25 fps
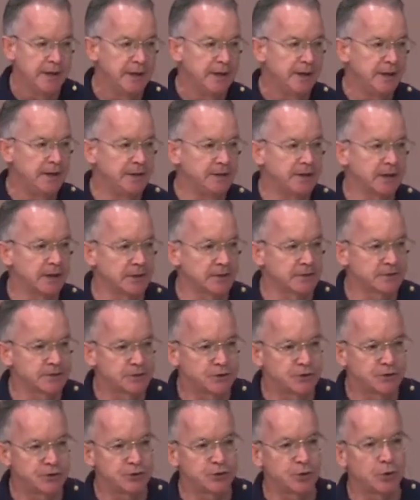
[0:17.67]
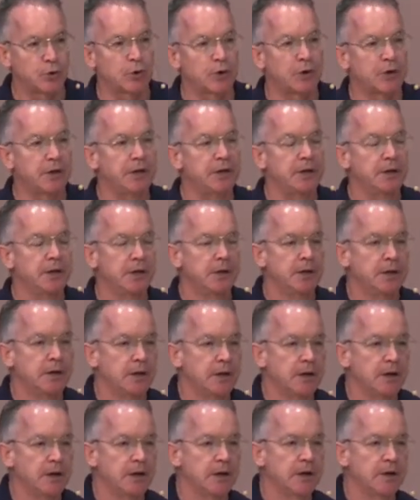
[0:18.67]
He tells the story
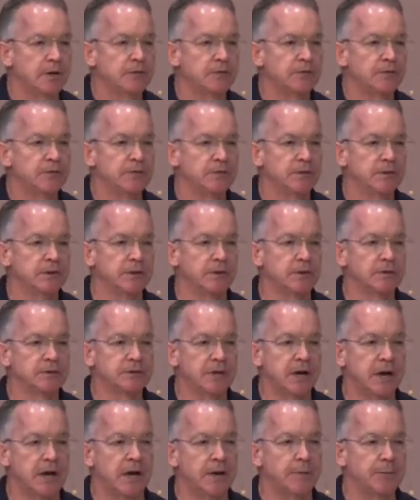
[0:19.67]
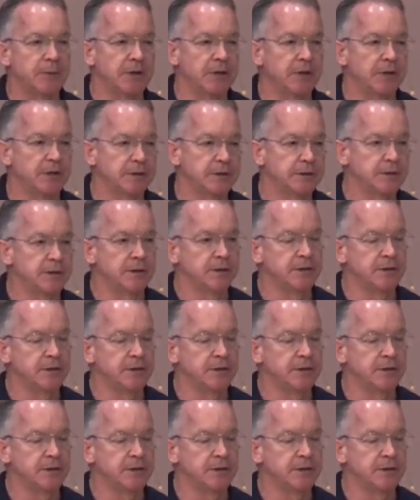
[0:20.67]
of little Tommy in